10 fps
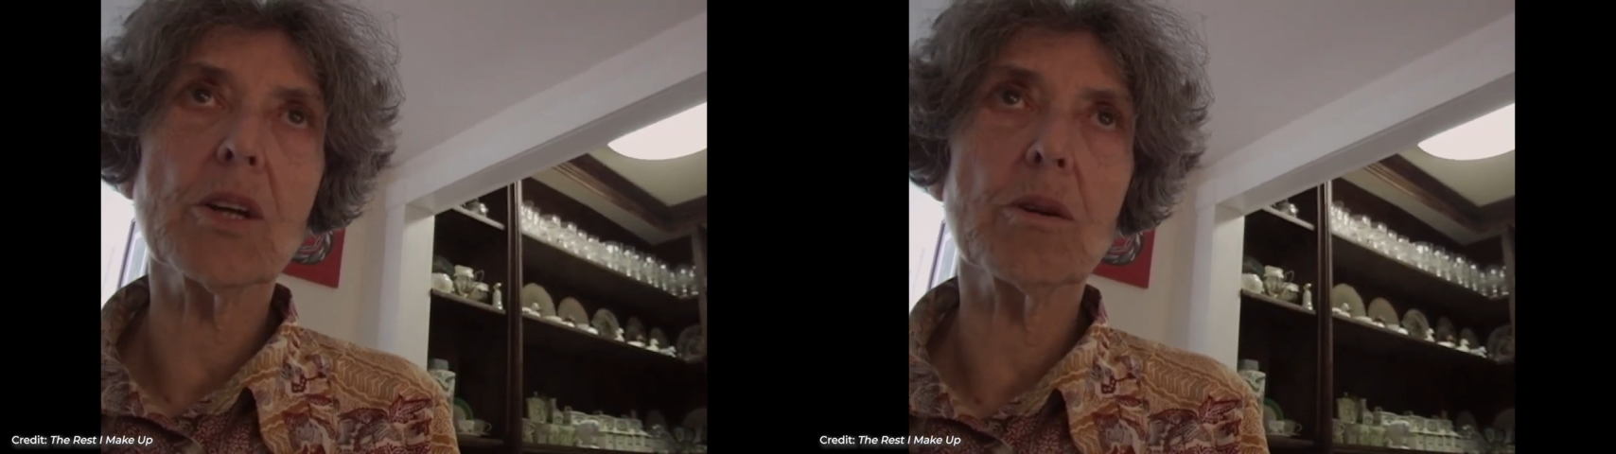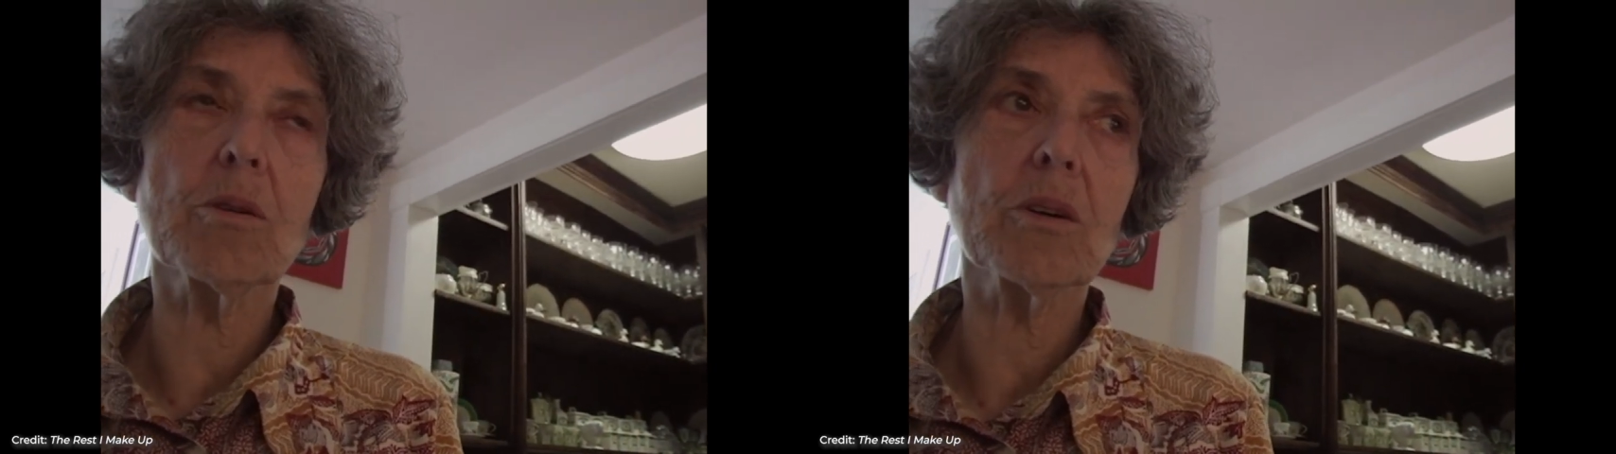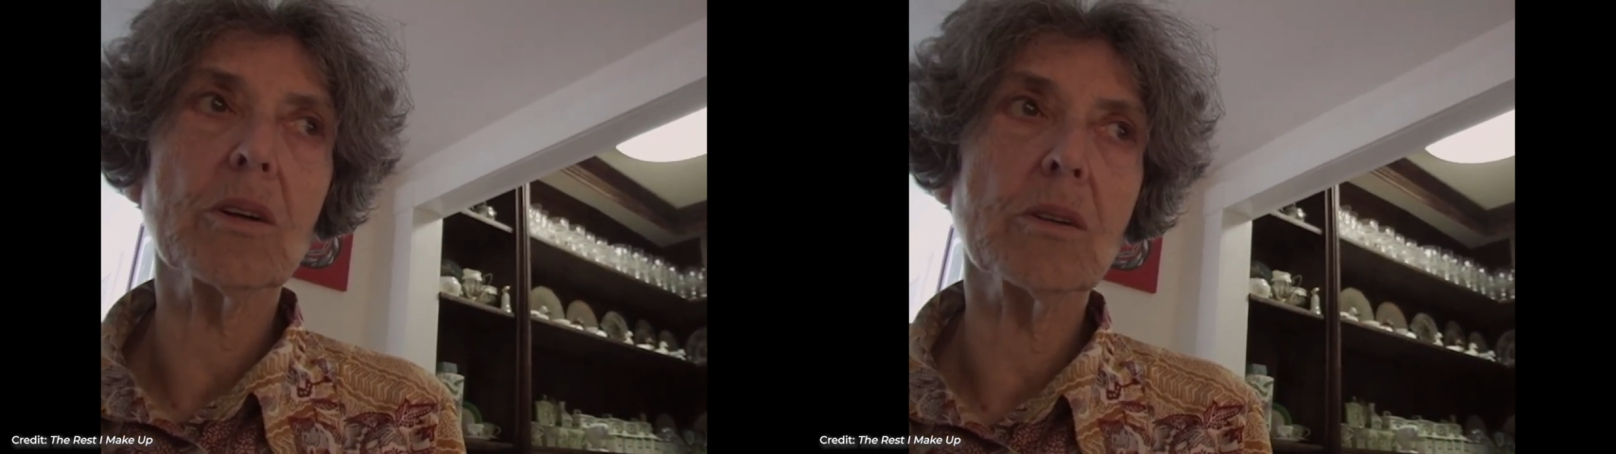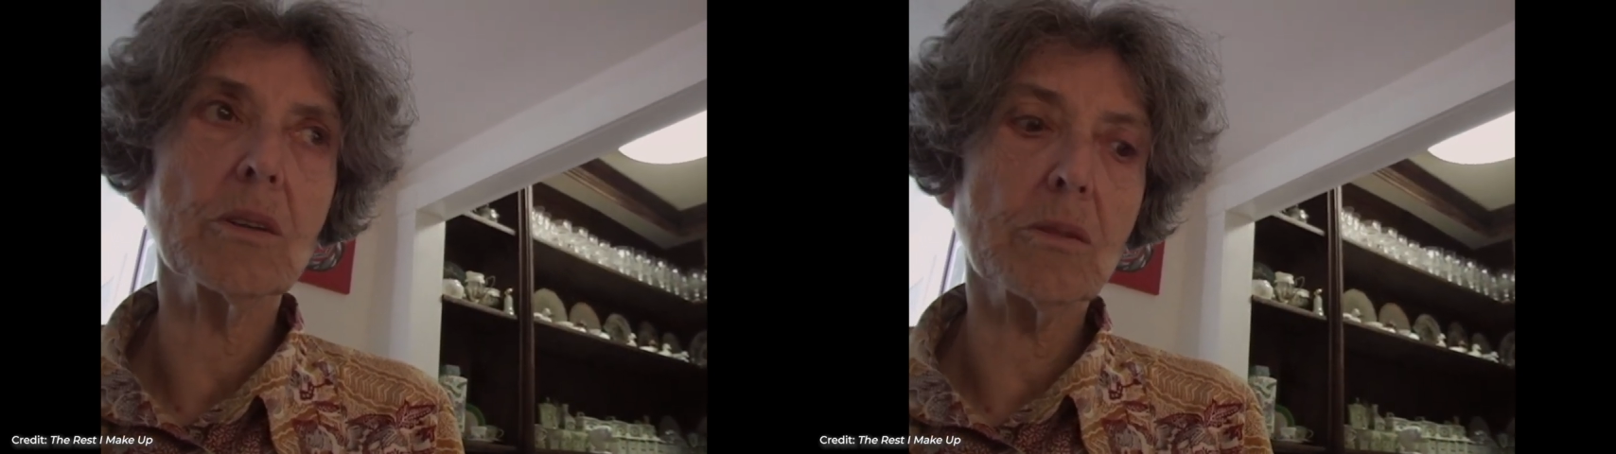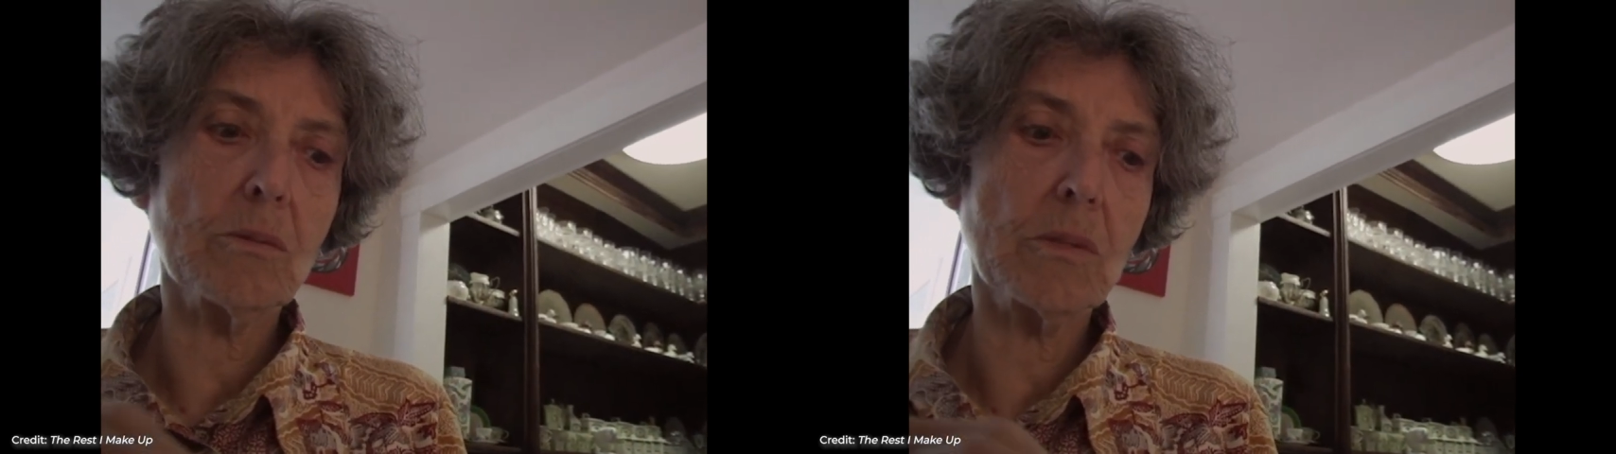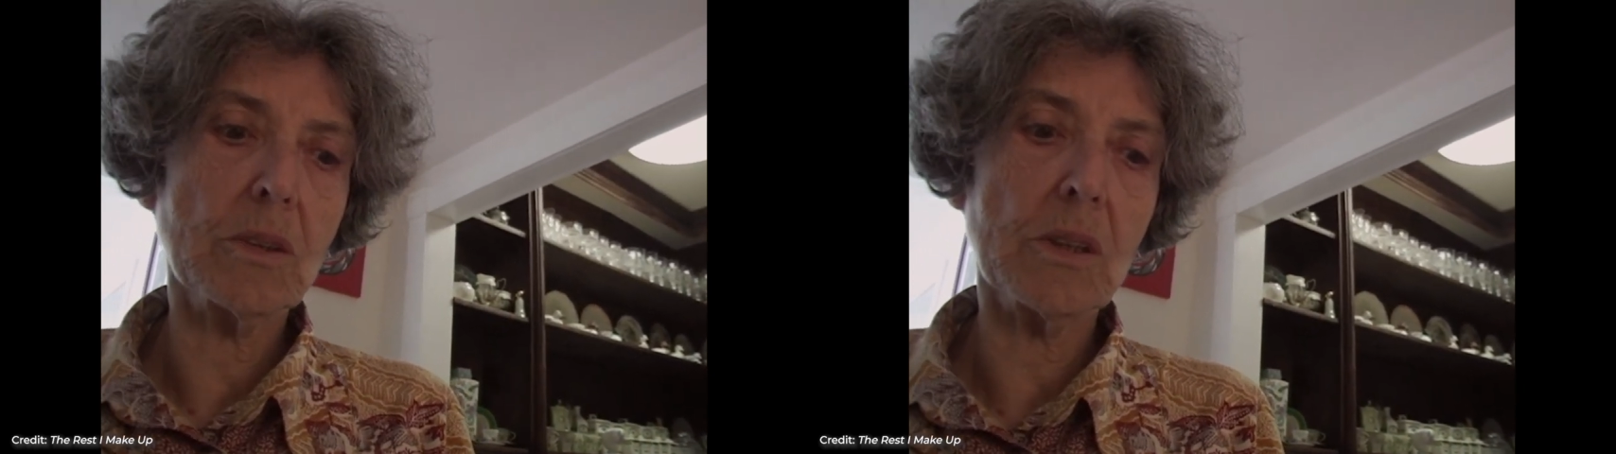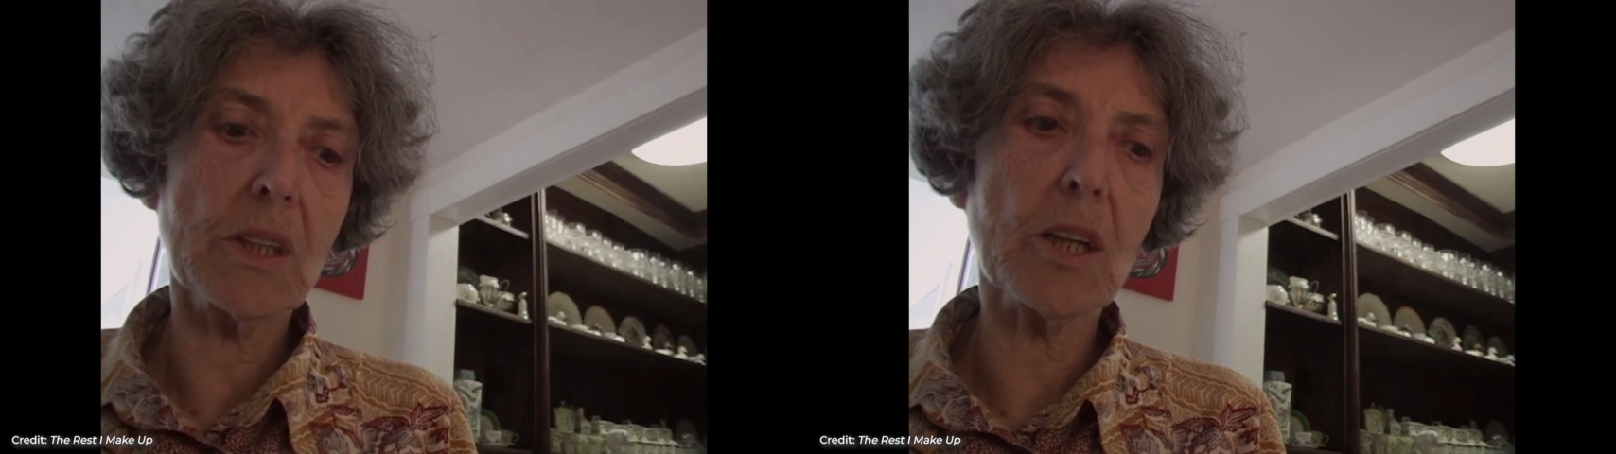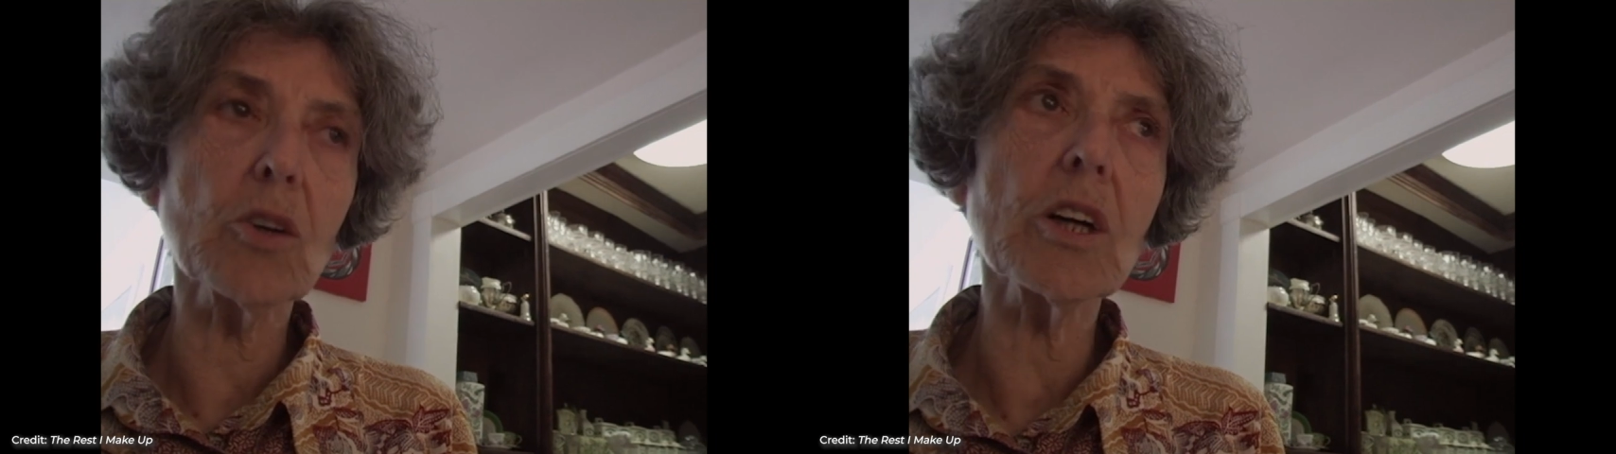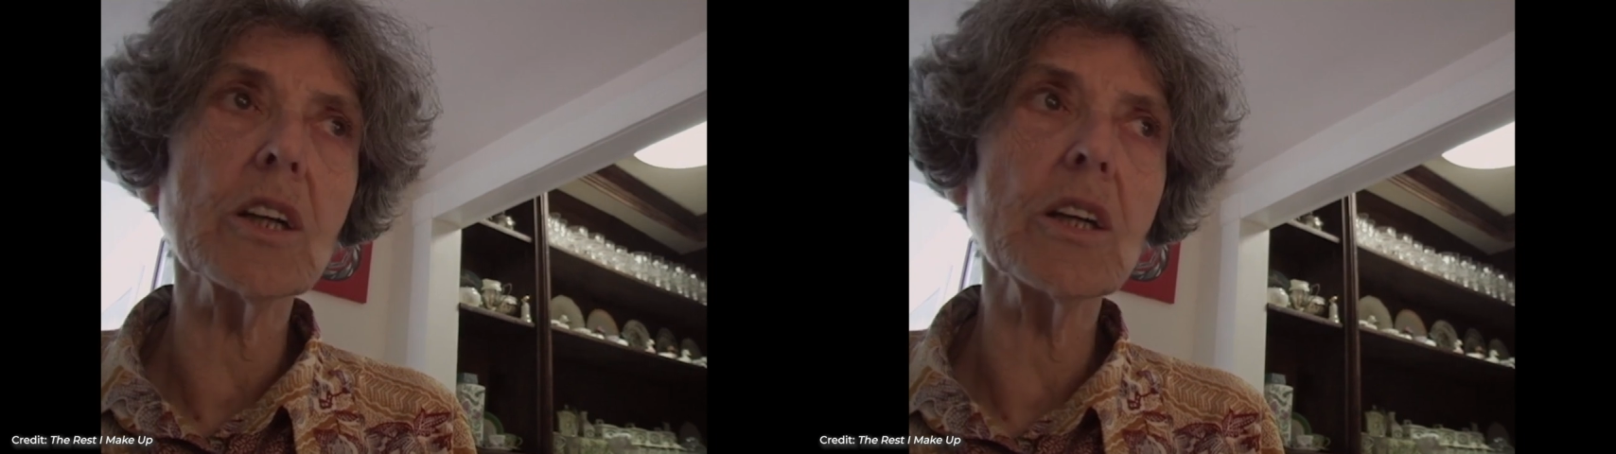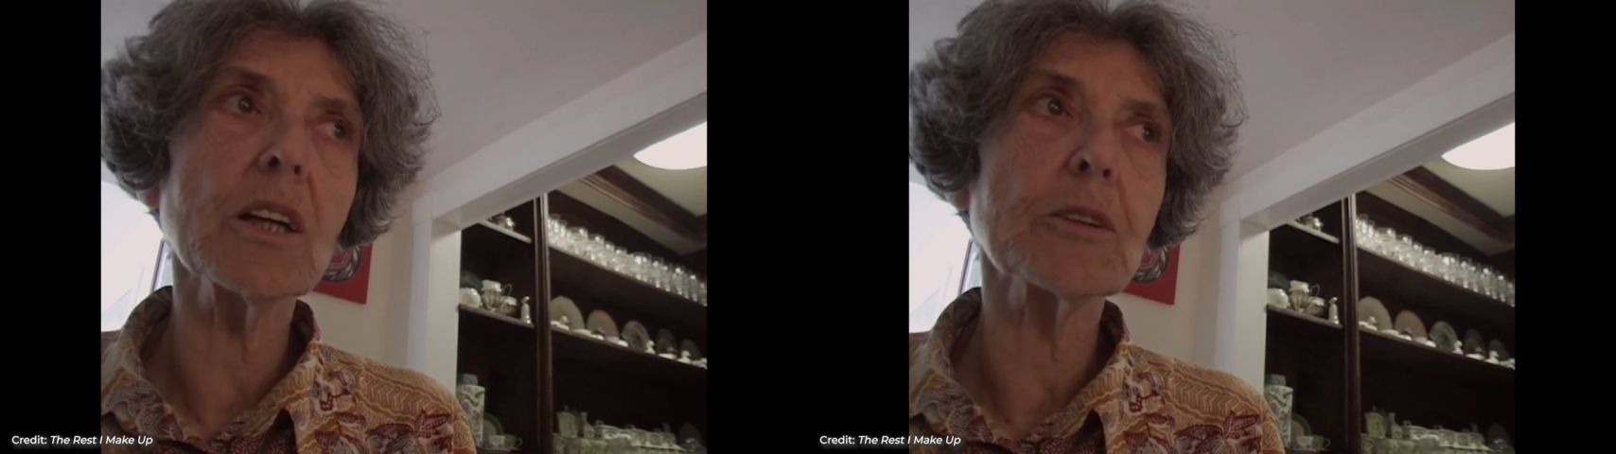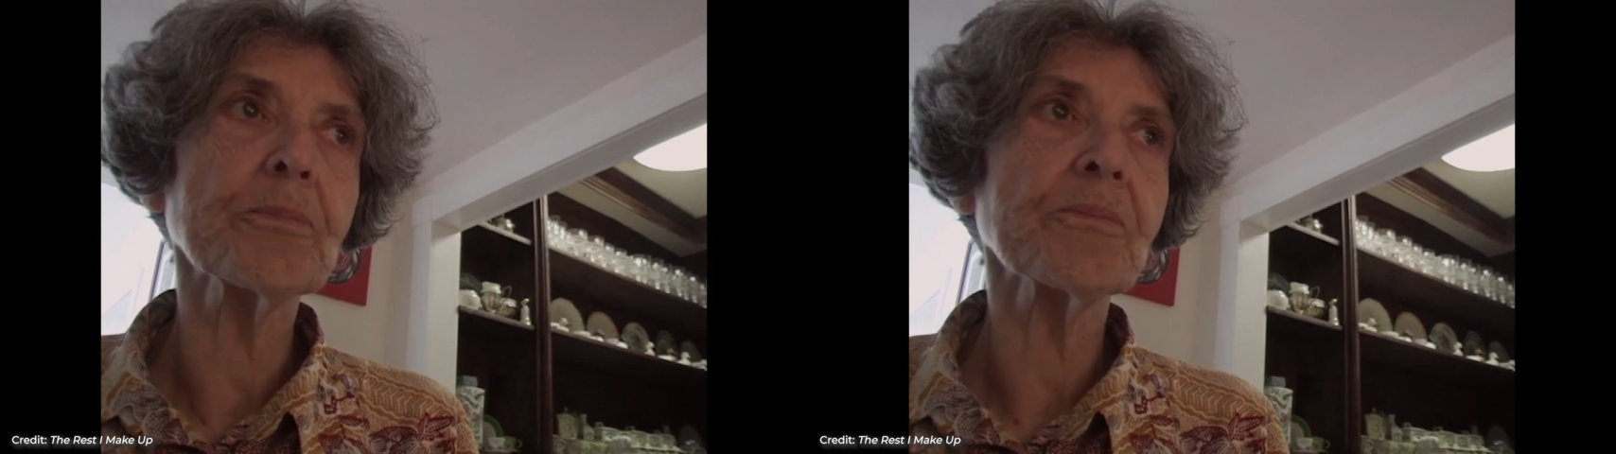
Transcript: you, the good,